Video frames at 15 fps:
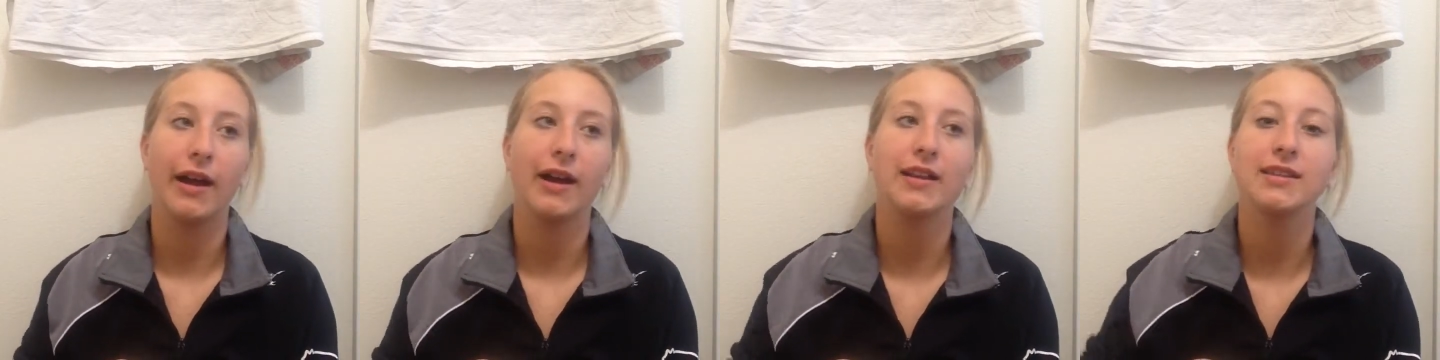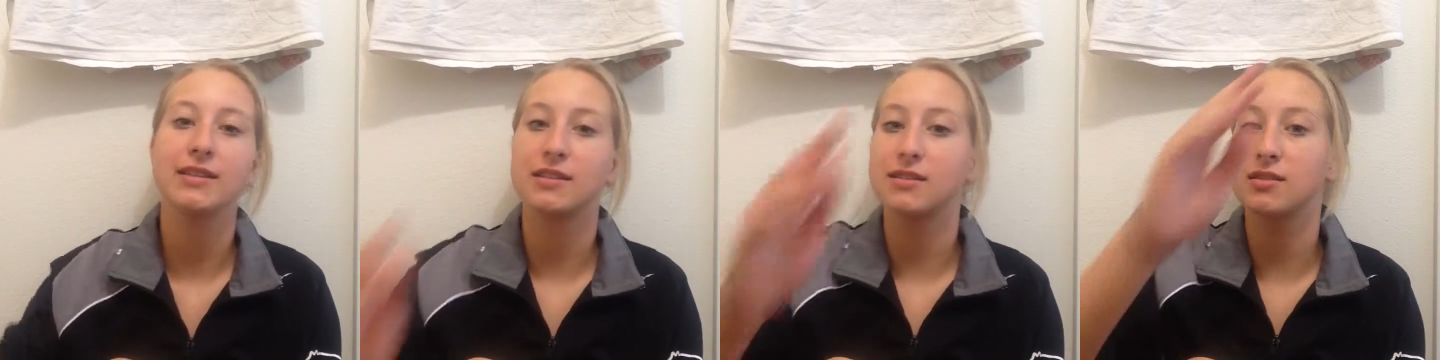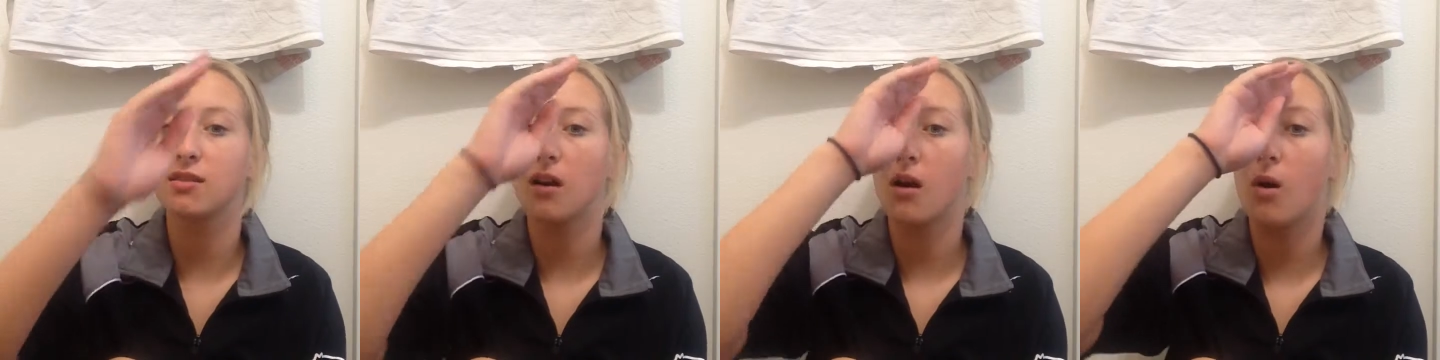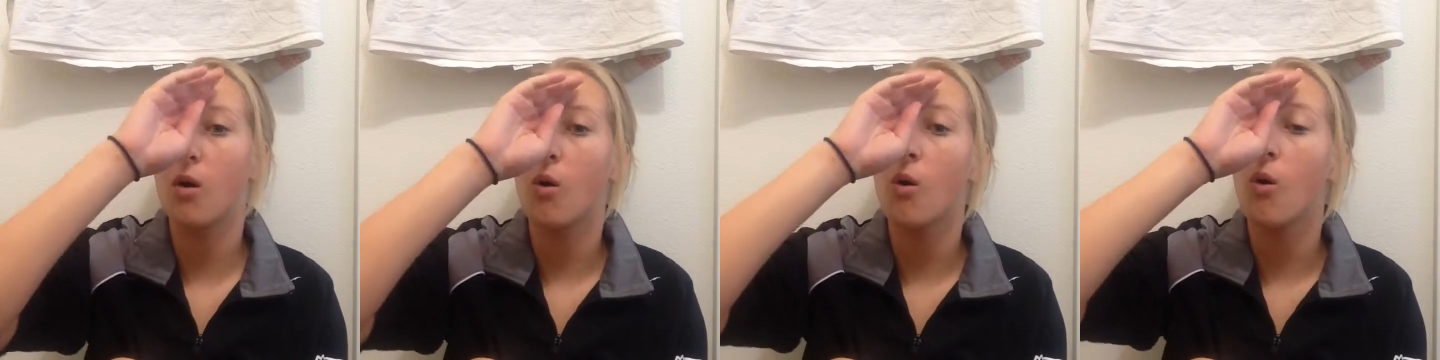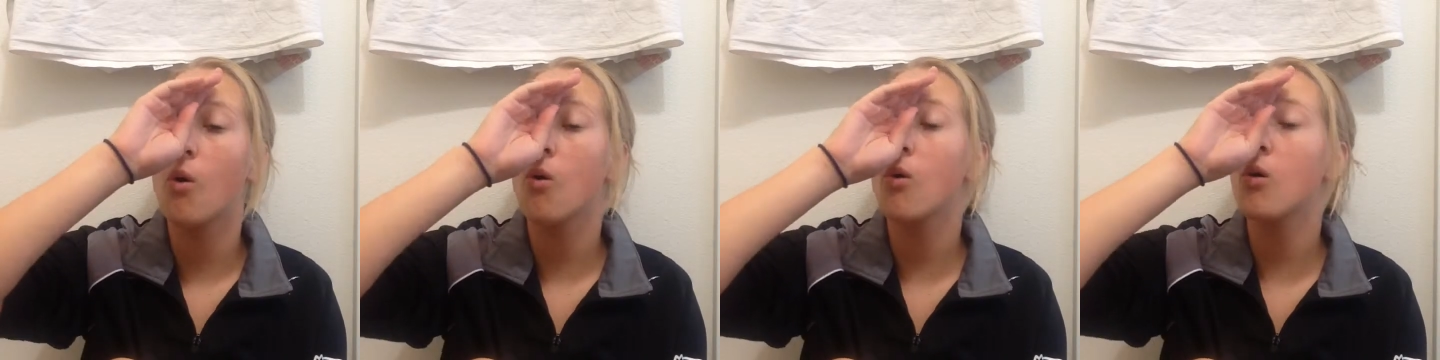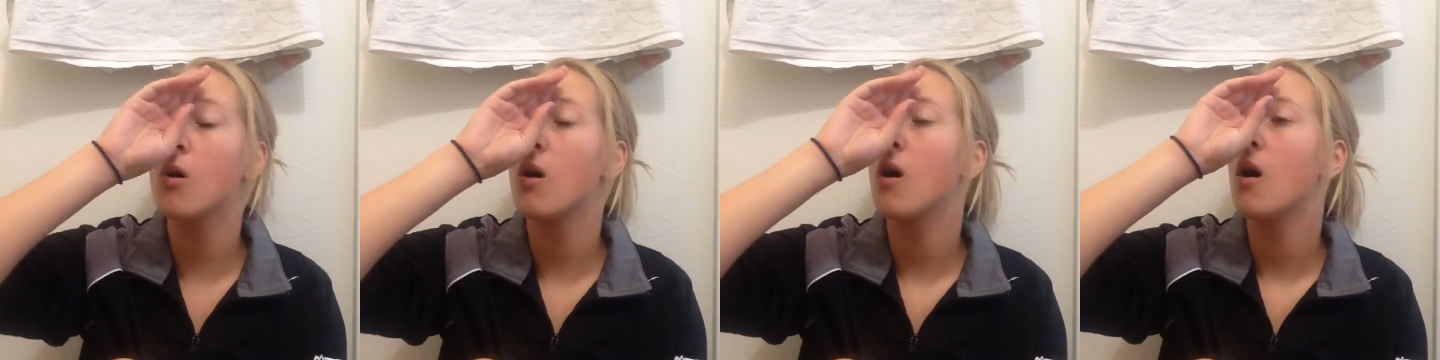I had this
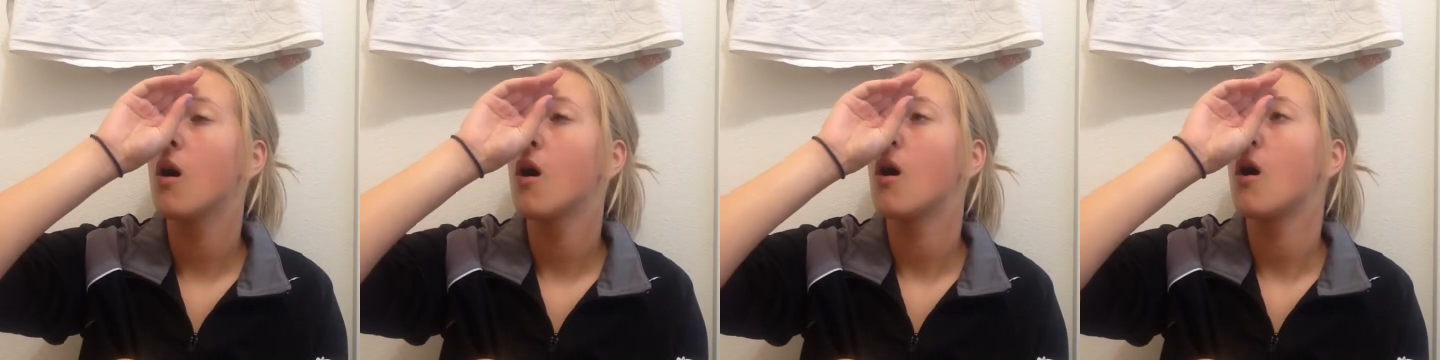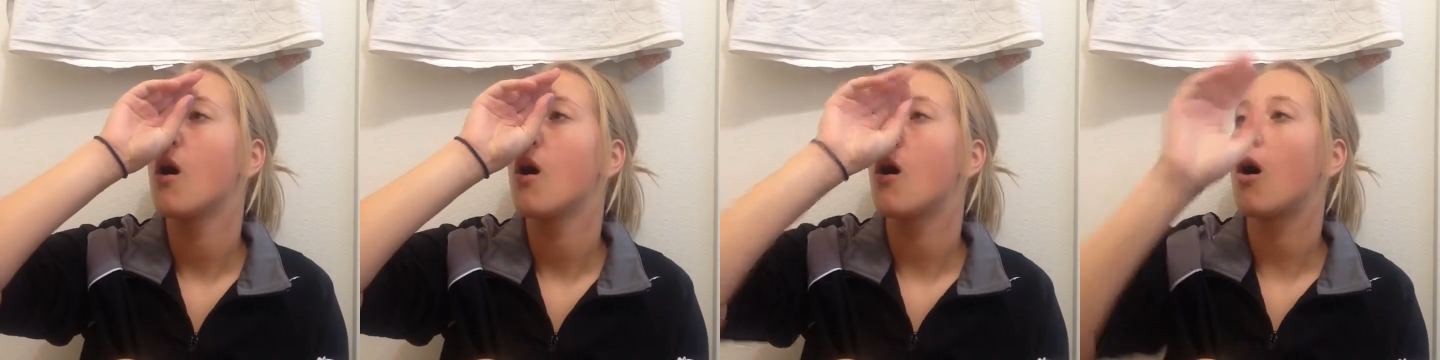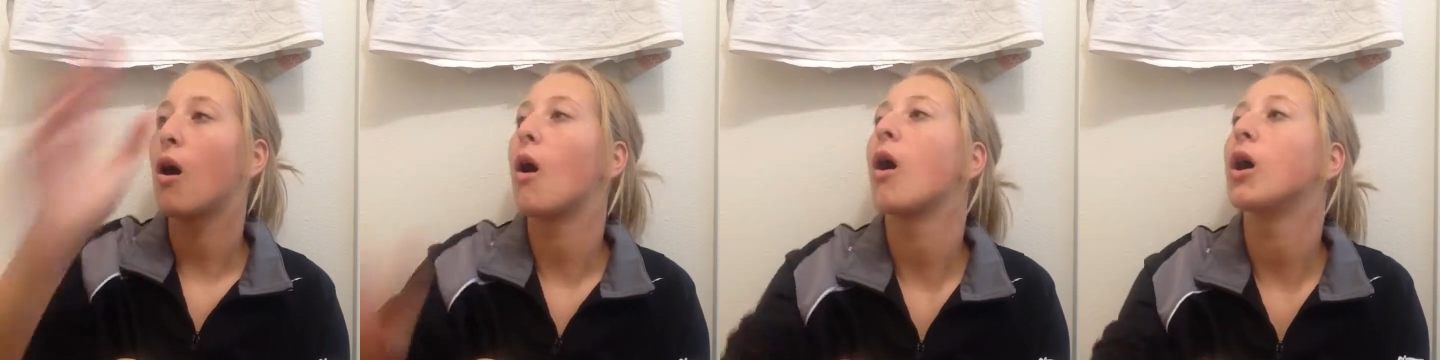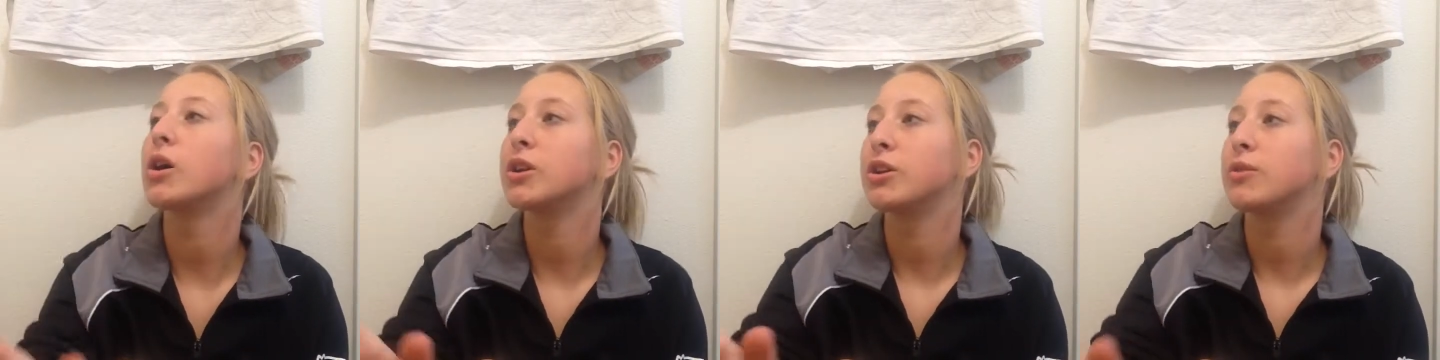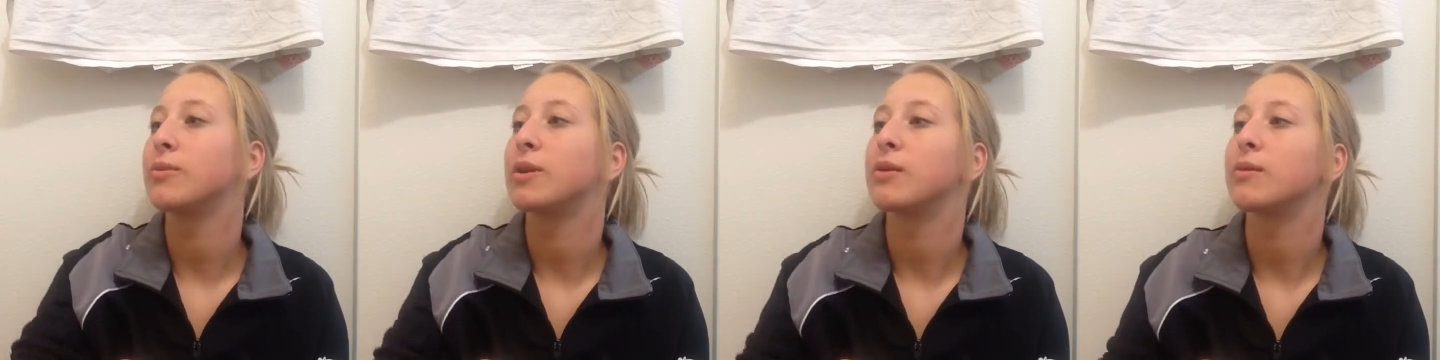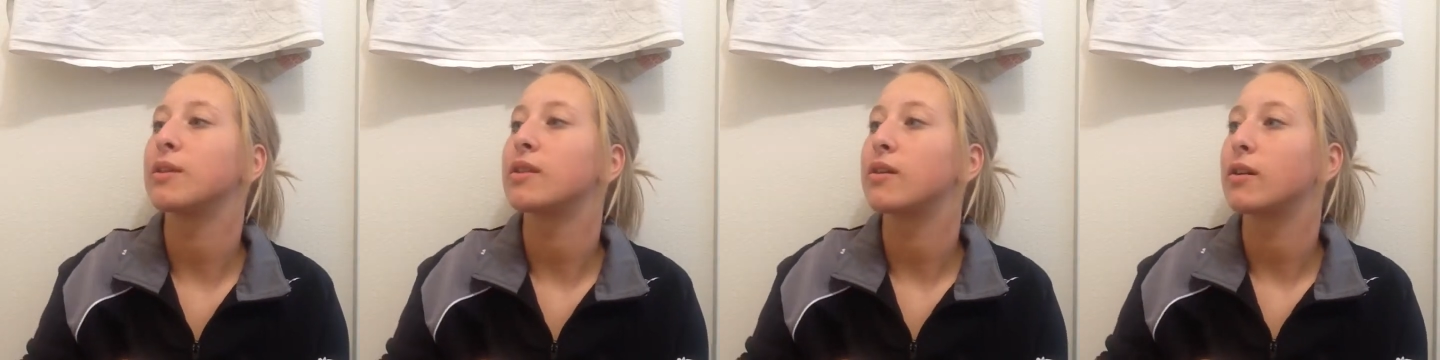whole argument
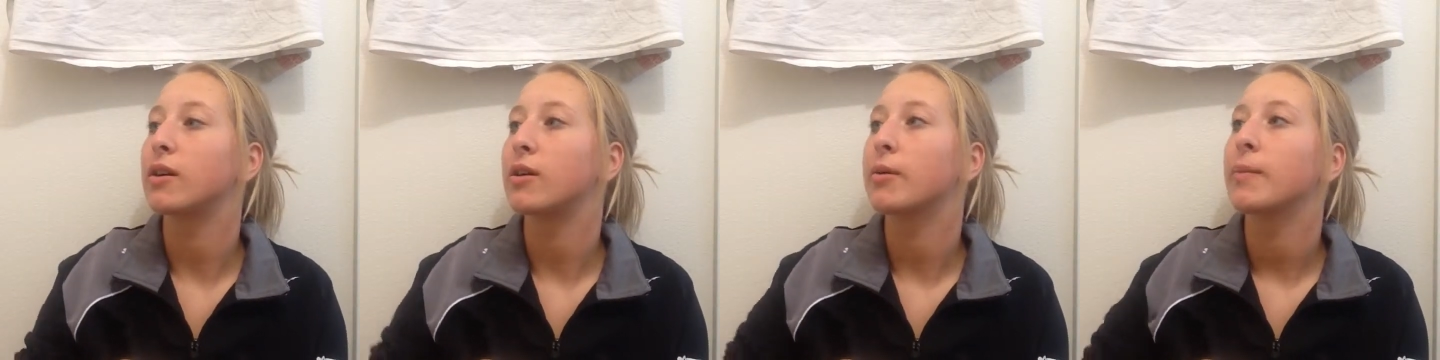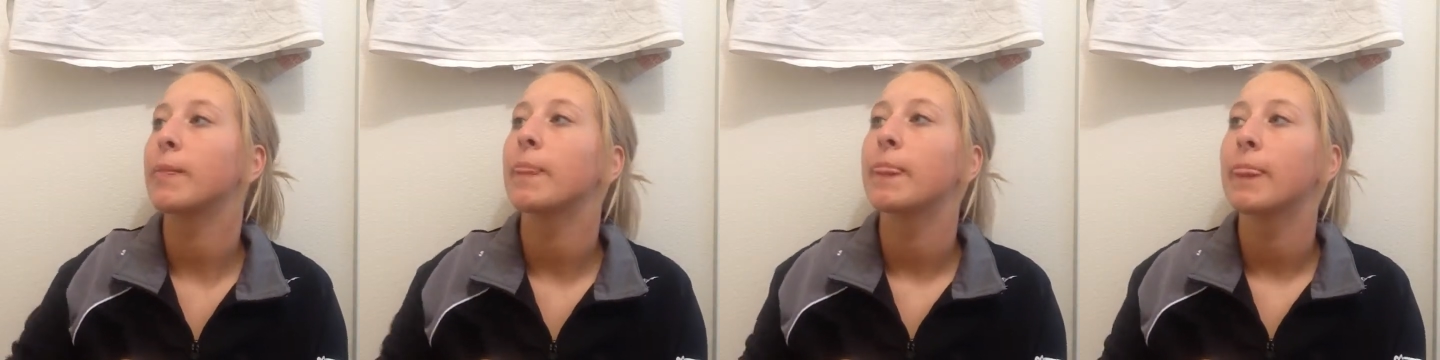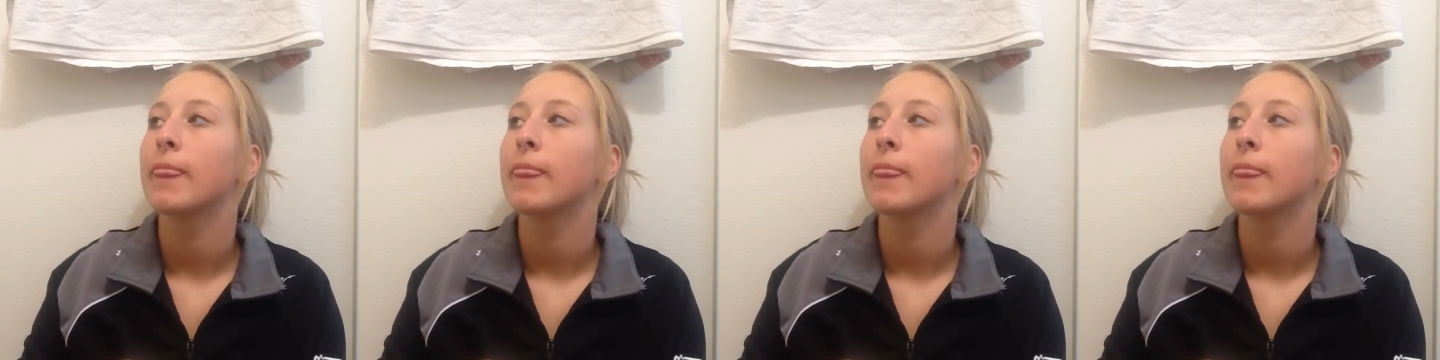with her